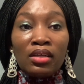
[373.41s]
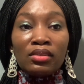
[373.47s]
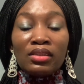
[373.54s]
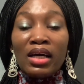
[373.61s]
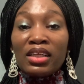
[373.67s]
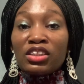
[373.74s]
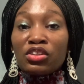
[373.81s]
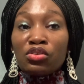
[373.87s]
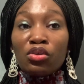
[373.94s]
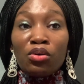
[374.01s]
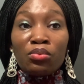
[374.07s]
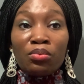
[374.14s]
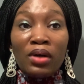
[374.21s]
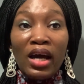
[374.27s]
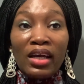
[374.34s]
That's not
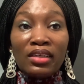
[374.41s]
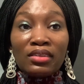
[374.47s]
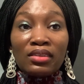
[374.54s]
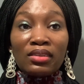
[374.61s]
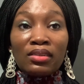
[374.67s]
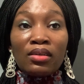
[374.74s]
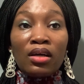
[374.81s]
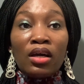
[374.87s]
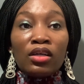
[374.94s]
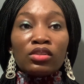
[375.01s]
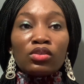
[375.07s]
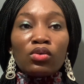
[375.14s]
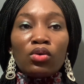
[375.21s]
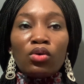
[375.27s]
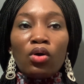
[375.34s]
right.
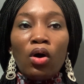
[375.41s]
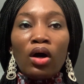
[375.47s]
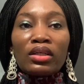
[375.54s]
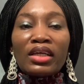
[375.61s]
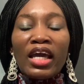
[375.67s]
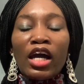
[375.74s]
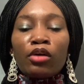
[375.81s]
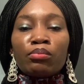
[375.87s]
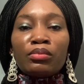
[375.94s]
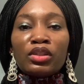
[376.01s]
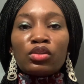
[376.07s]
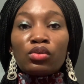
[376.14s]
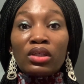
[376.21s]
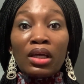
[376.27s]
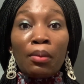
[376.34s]
So God helped me
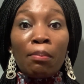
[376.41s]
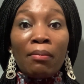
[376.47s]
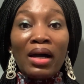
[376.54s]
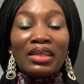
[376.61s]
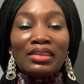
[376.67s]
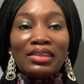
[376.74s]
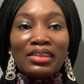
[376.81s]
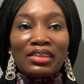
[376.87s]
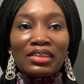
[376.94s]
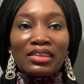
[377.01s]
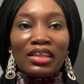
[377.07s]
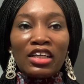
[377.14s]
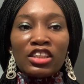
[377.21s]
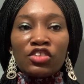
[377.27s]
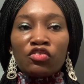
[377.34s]
to keep my
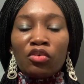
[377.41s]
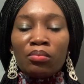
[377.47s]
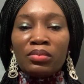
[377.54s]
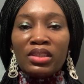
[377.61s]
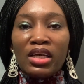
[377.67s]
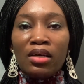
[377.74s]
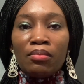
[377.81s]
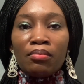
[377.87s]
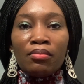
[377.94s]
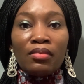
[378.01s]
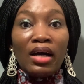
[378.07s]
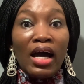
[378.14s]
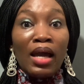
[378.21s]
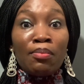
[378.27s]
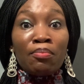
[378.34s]
distance from them.
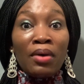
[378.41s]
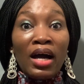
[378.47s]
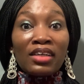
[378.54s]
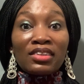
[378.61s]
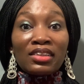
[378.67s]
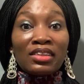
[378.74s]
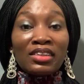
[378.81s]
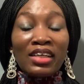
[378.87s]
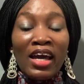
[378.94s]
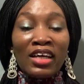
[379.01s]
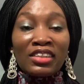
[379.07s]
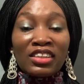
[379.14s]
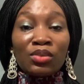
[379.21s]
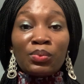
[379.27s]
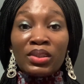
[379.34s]
I passed the
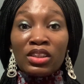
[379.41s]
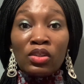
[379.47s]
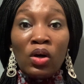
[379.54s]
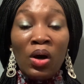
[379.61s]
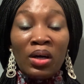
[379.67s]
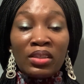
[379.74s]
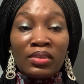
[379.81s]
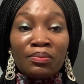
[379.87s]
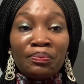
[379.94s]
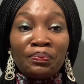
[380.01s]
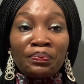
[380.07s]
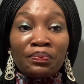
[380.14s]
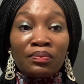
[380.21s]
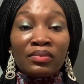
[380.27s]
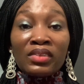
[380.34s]
test with God.
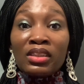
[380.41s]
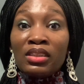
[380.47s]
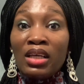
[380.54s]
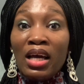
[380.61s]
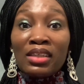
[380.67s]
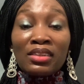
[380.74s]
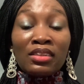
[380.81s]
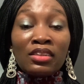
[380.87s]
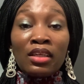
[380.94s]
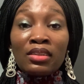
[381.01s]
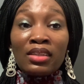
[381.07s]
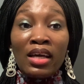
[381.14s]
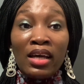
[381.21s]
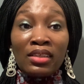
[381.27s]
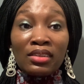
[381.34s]
Yes, it's a
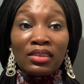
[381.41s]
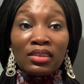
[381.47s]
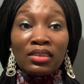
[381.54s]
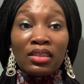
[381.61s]
test.